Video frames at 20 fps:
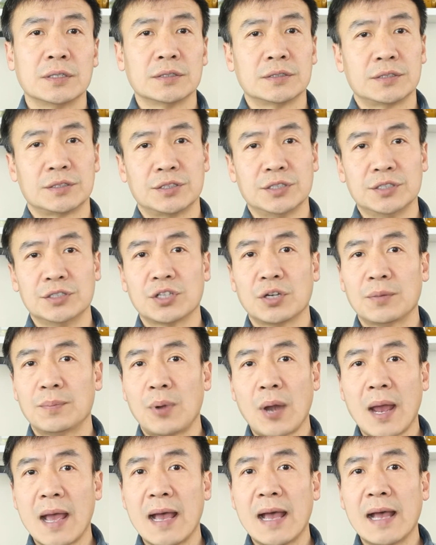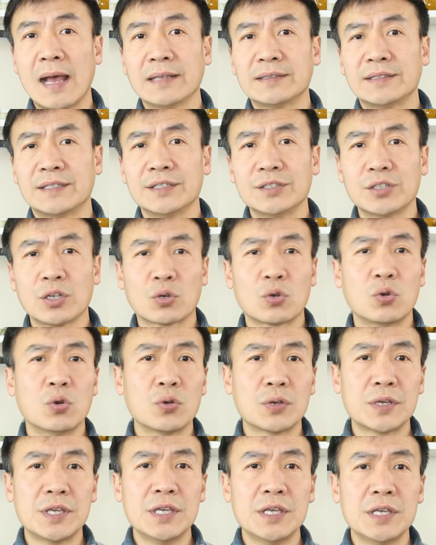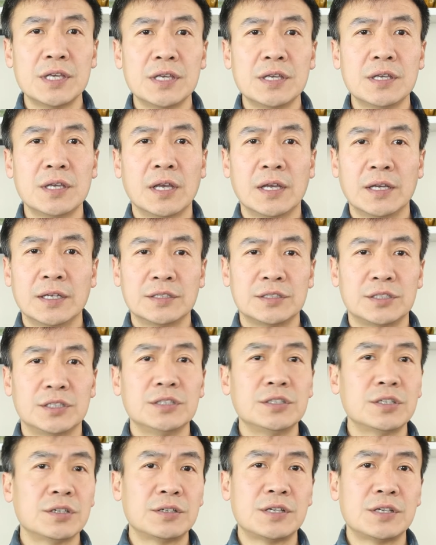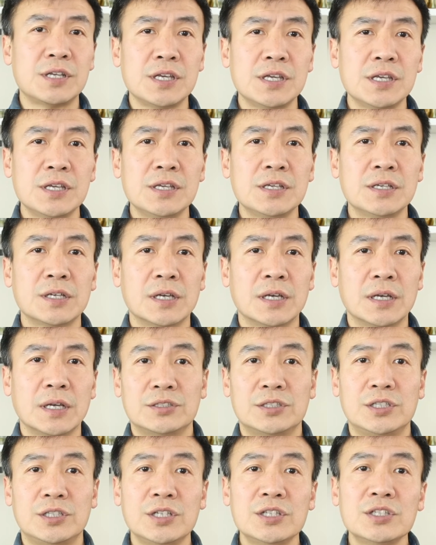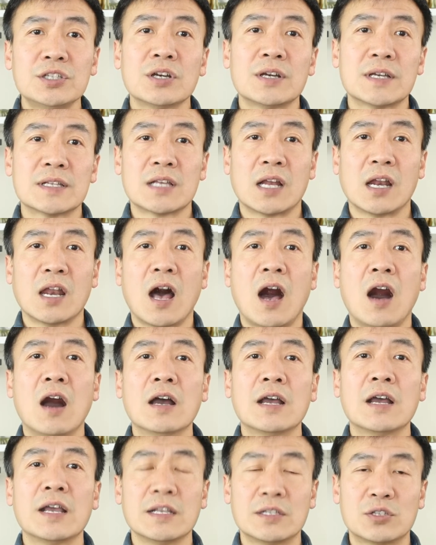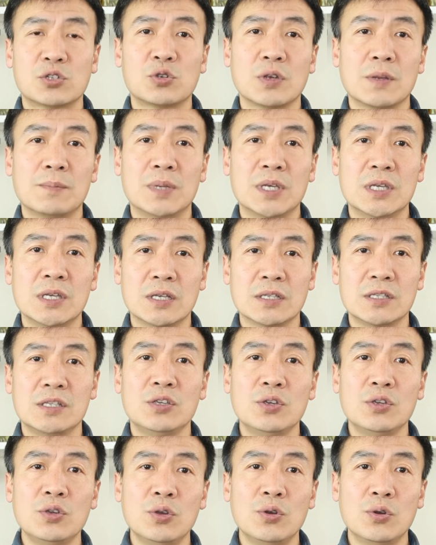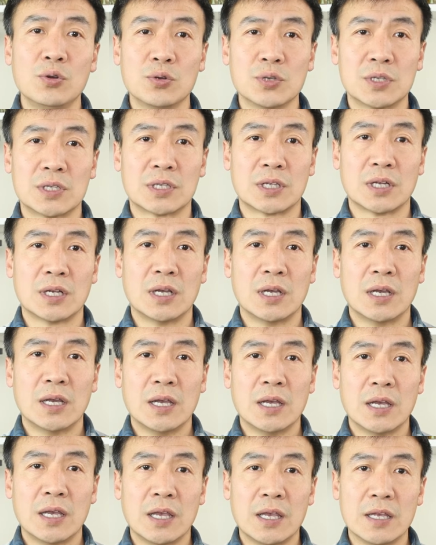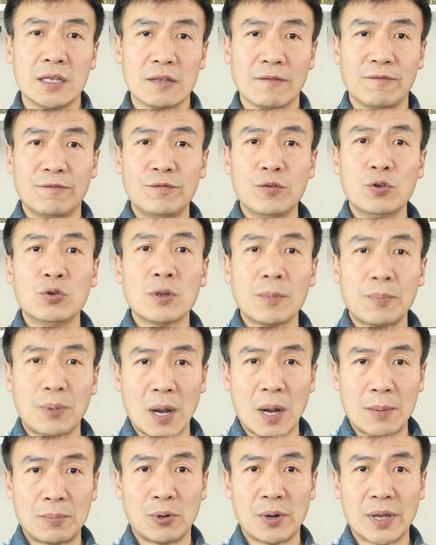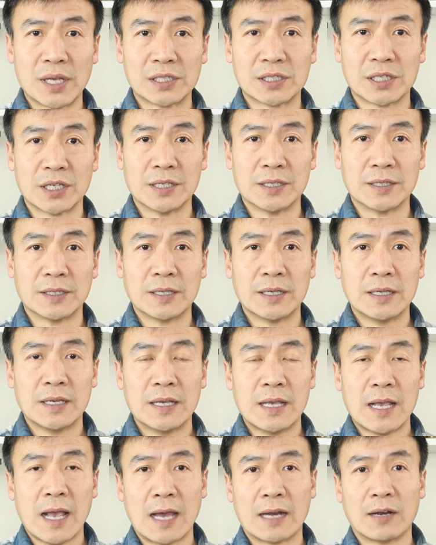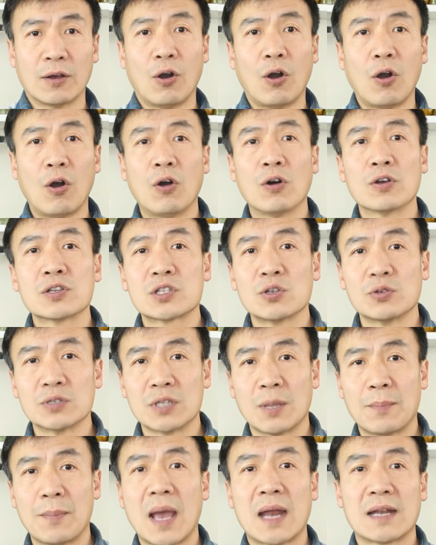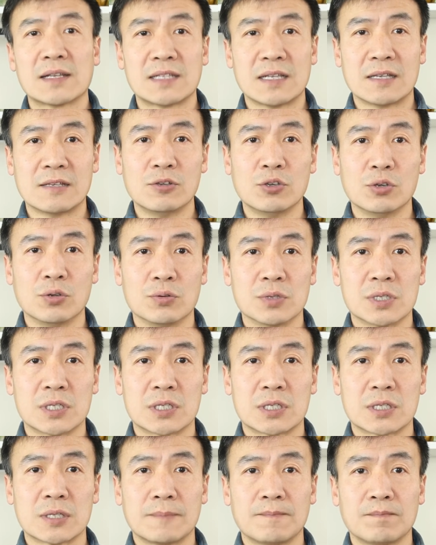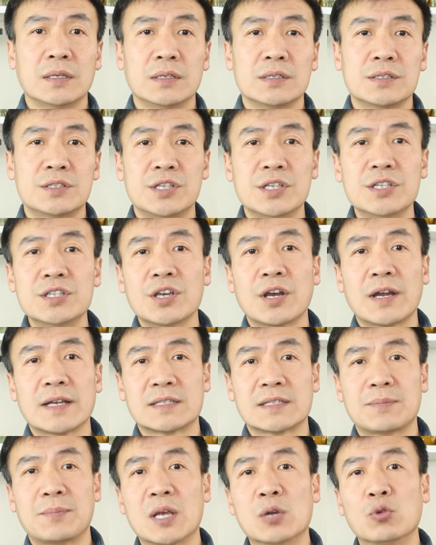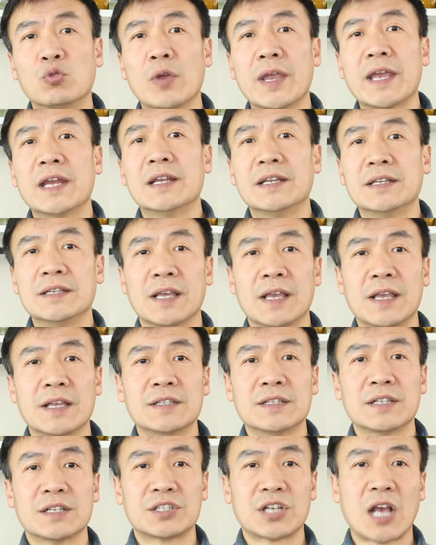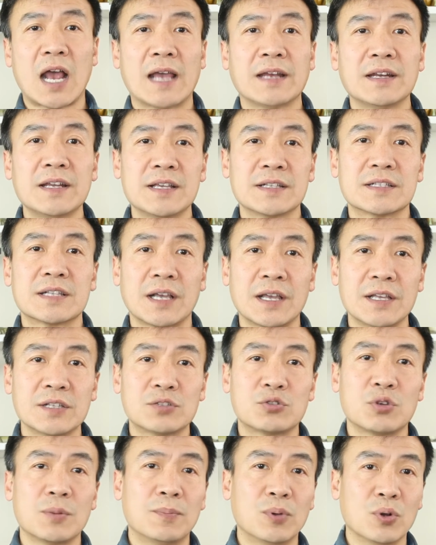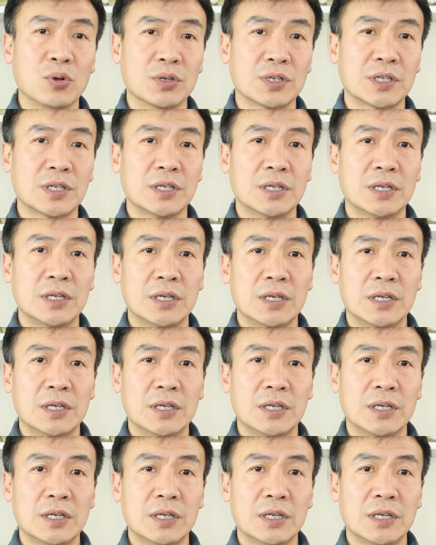It's gingerbread, ginger cookie, ginger tea. Ginger has a long history being used in the food preparation and also the medicine use. Ginger has been written in the Chinese history book